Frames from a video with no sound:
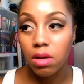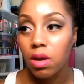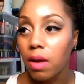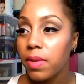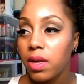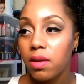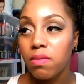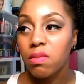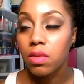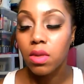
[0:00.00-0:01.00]
I mean,
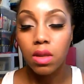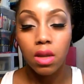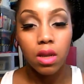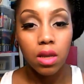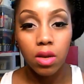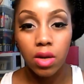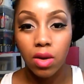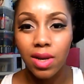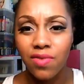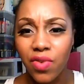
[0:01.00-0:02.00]
you know,
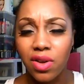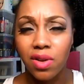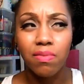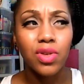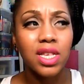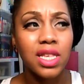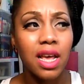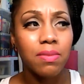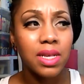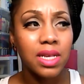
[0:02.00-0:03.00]
it's very most of the
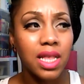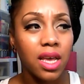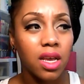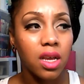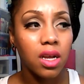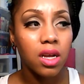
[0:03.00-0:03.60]
time it's like